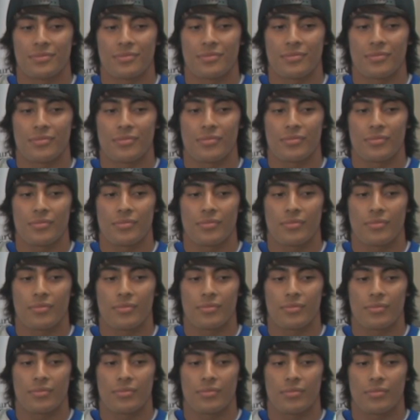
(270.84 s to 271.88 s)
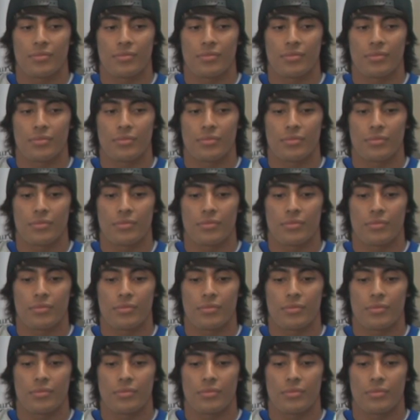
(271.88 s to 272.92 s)

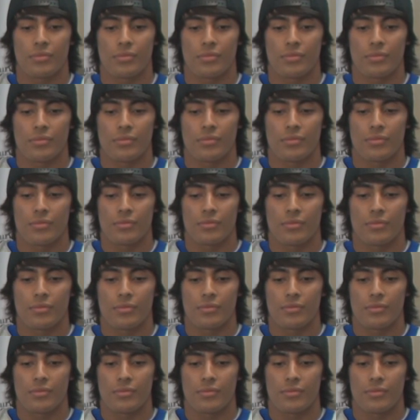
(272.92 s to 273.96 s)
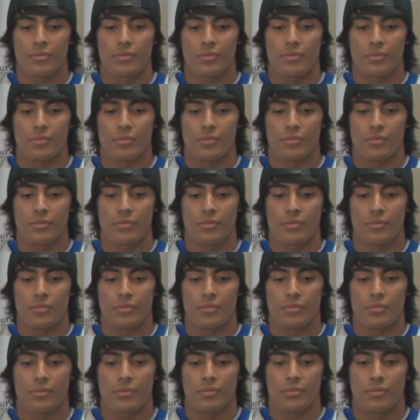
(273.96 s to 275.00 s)

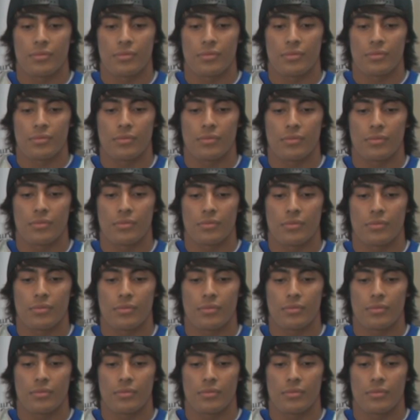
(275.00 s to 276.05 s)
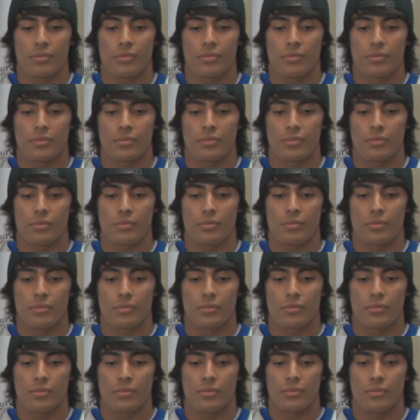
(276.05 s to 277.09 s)

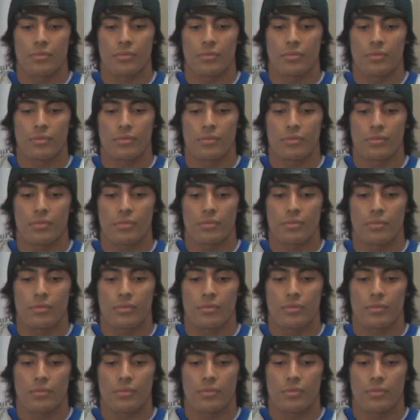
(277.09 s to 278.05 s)
(silent)